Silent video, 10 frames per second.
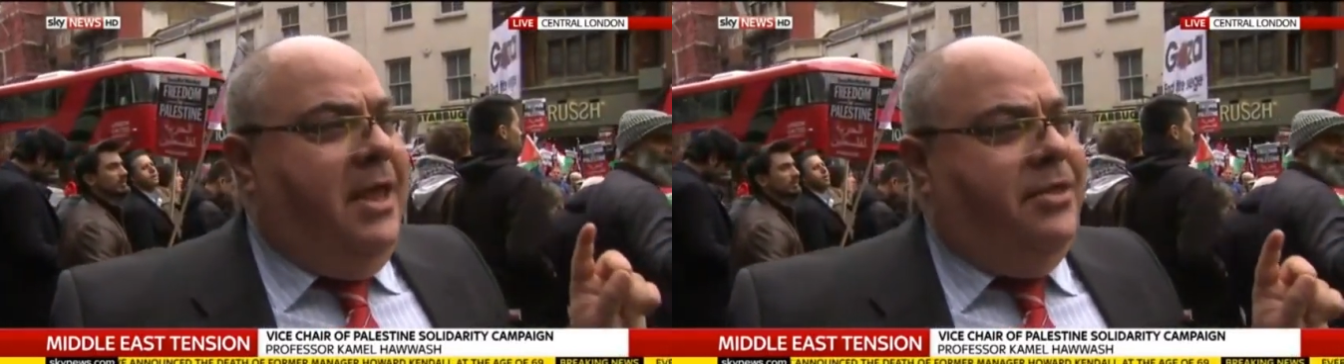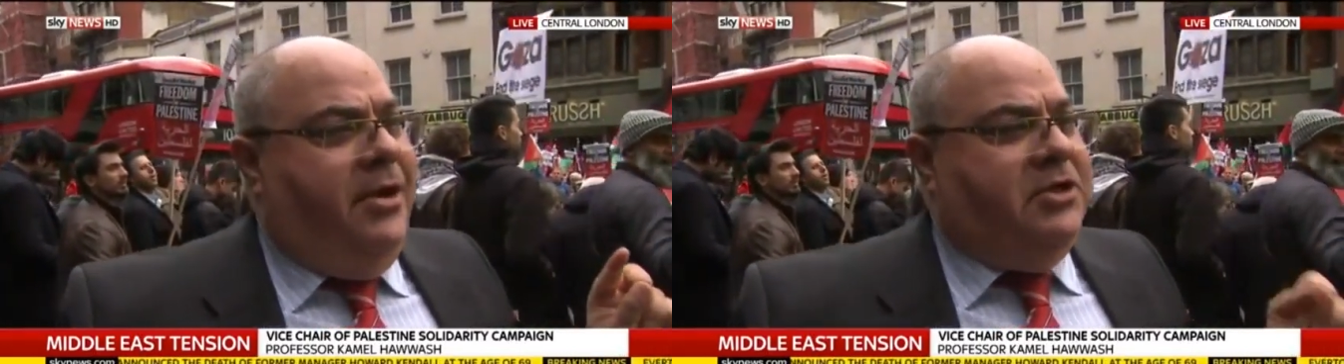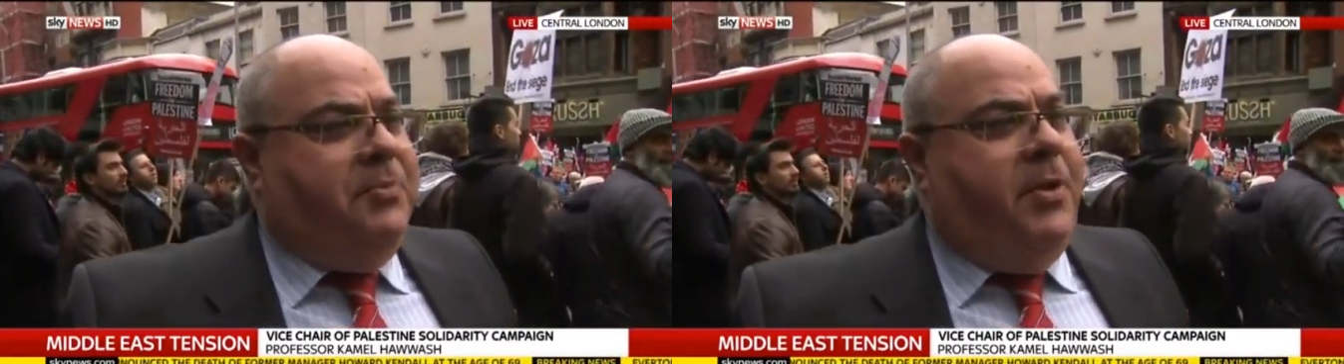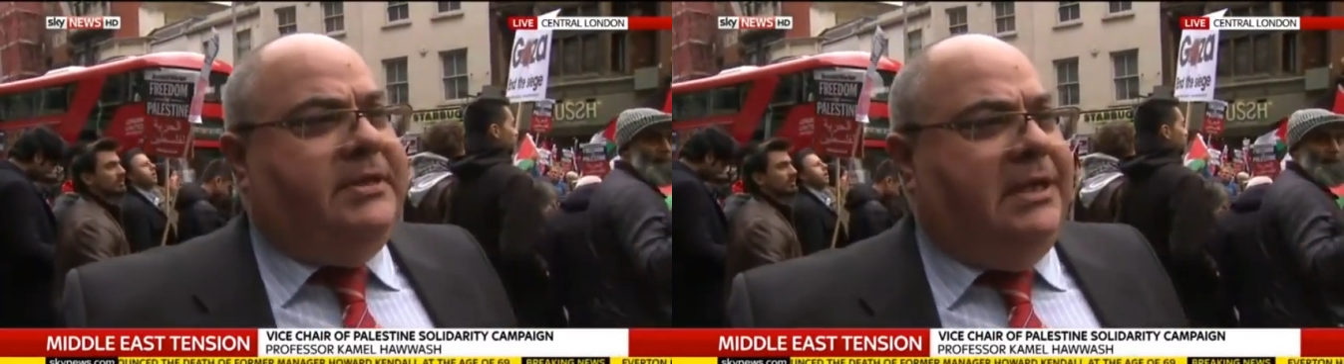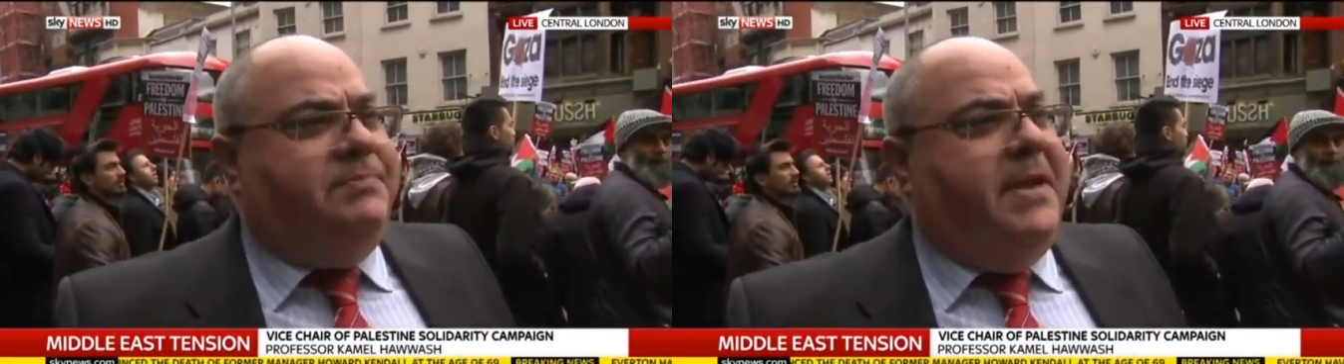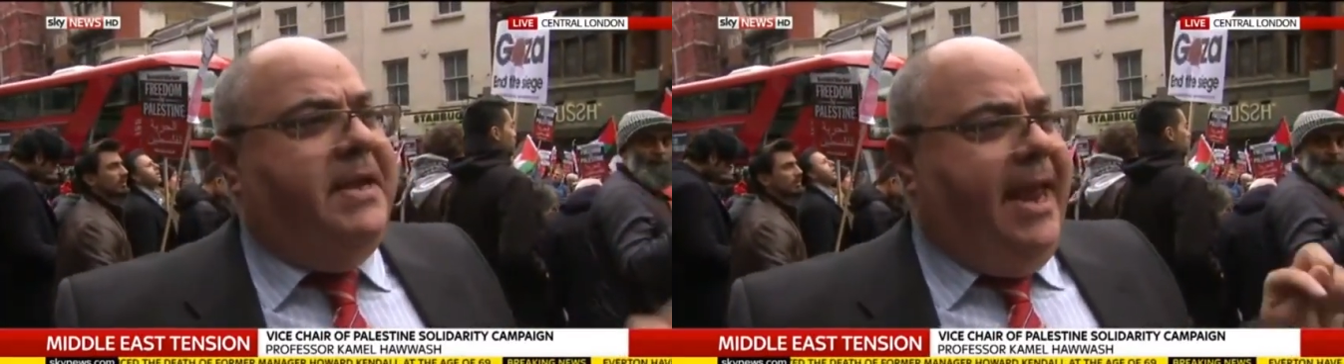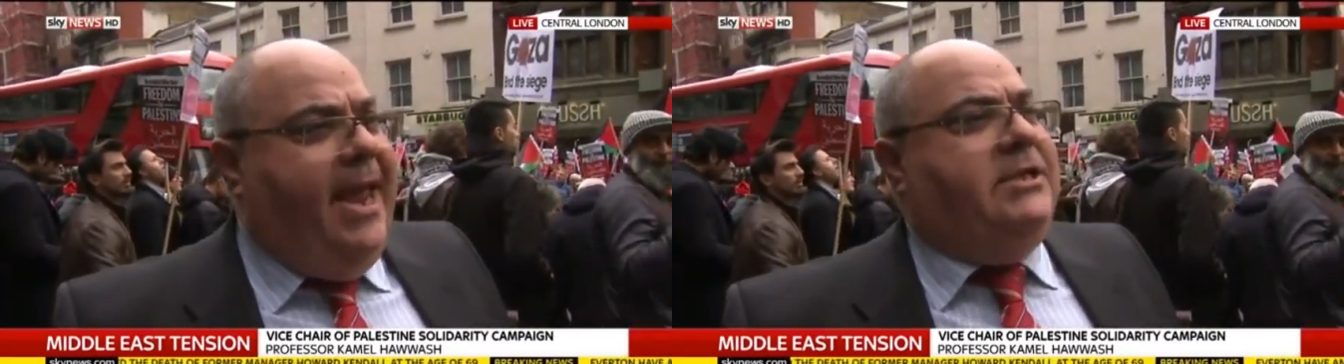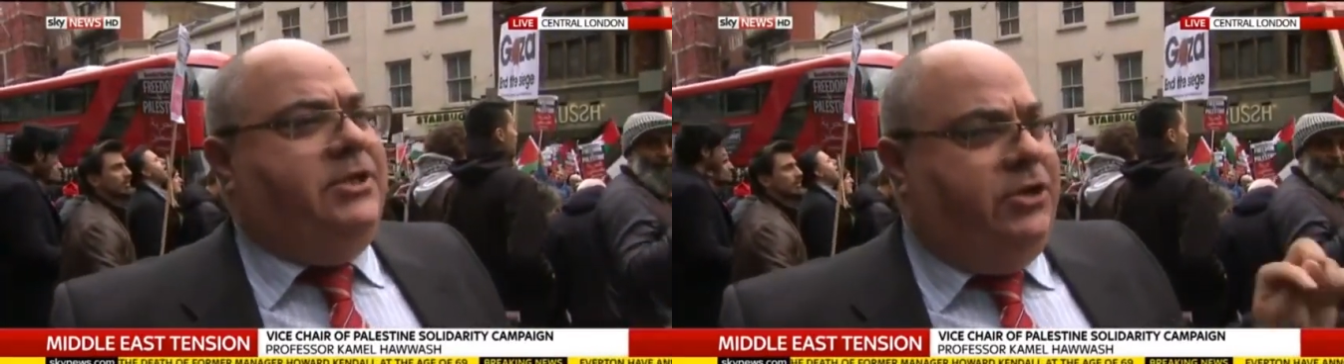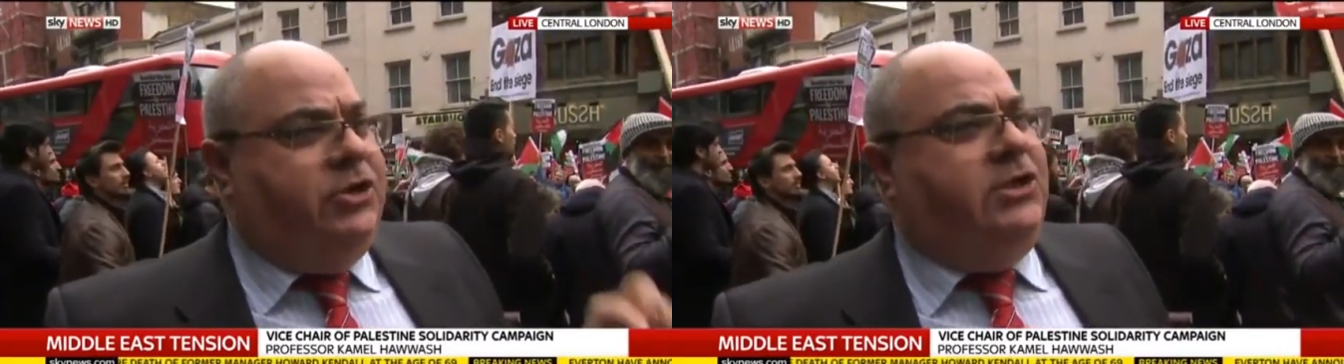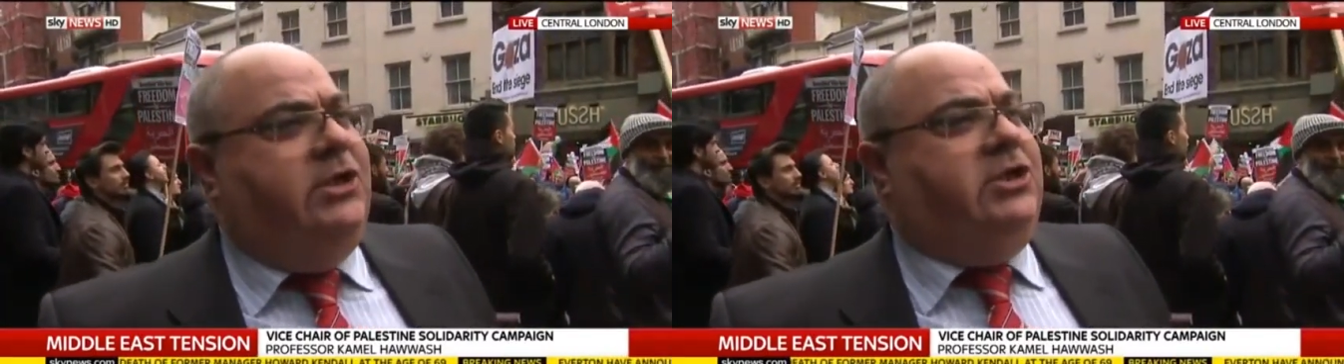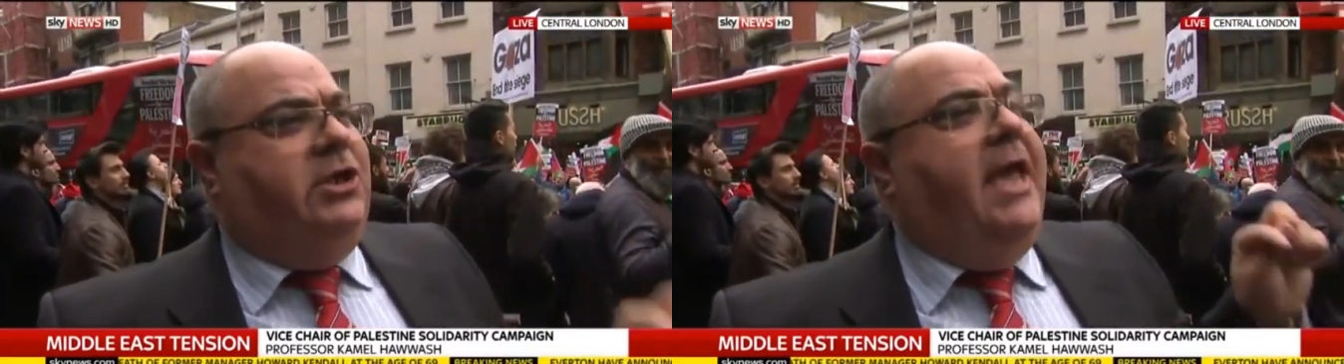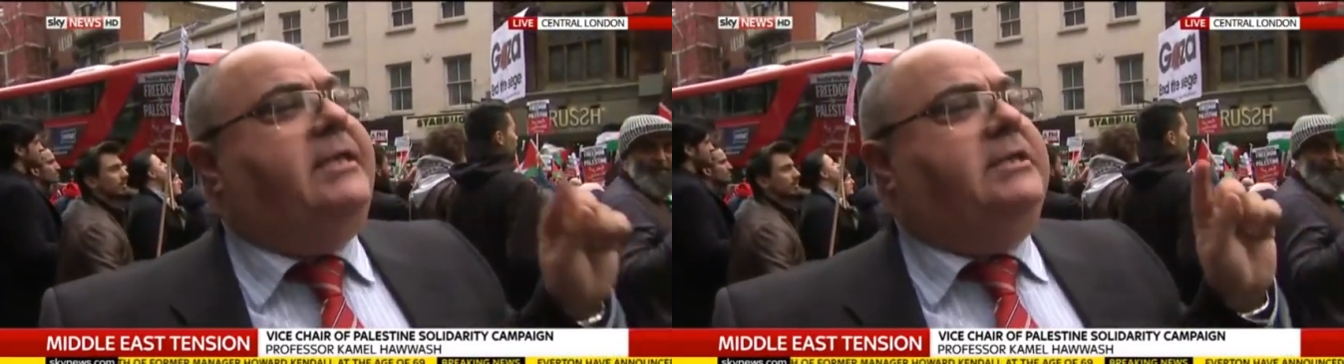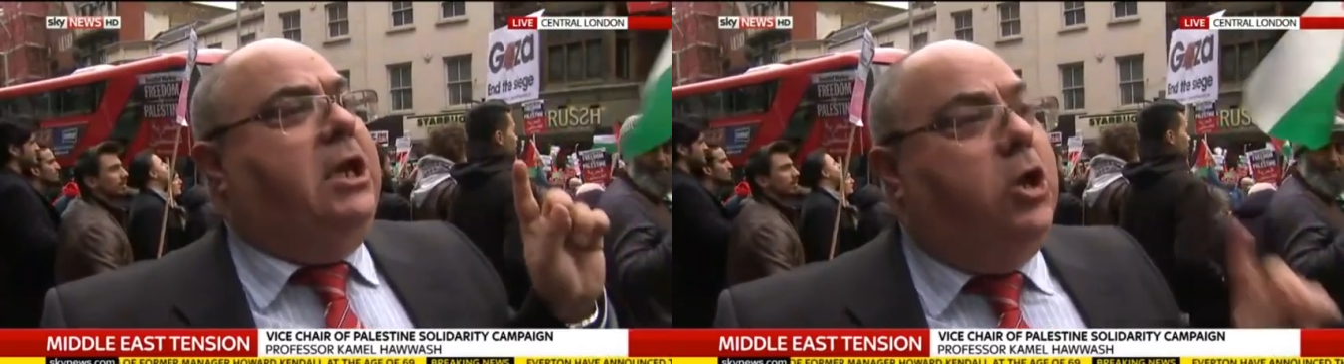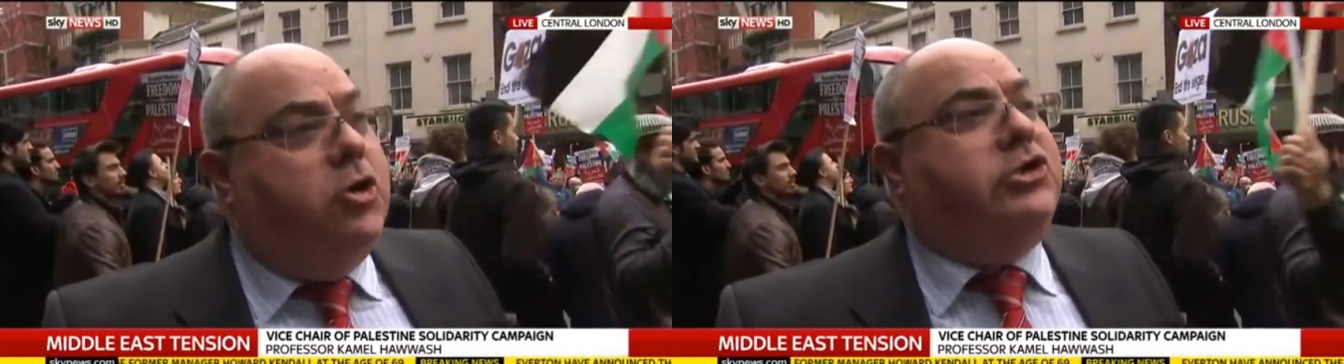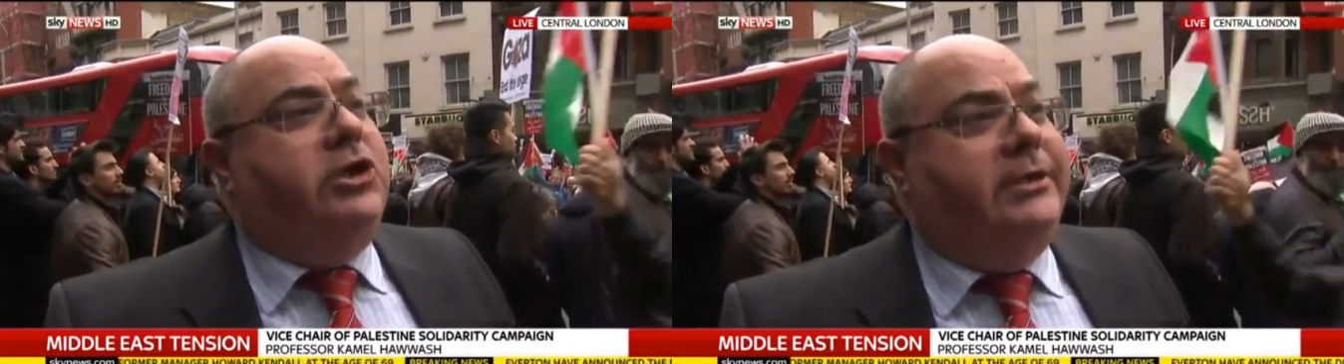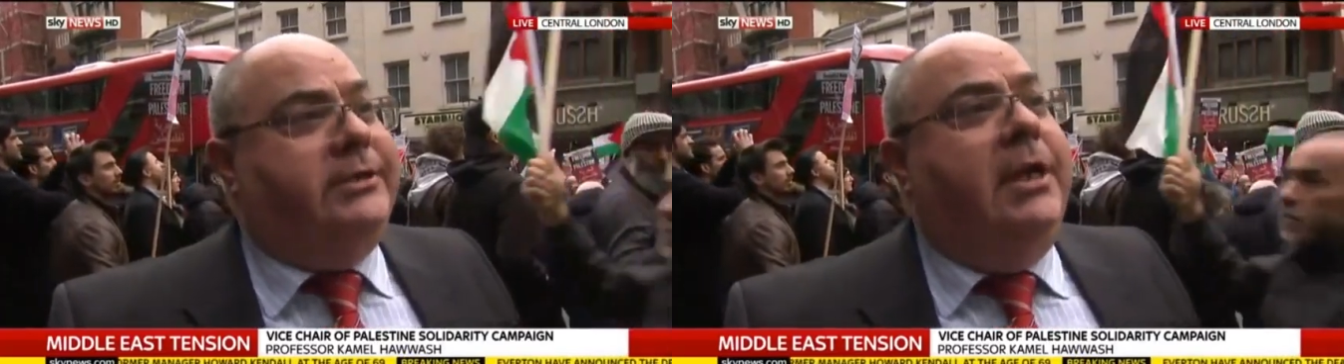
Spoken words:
the response has been extrajudicial executions.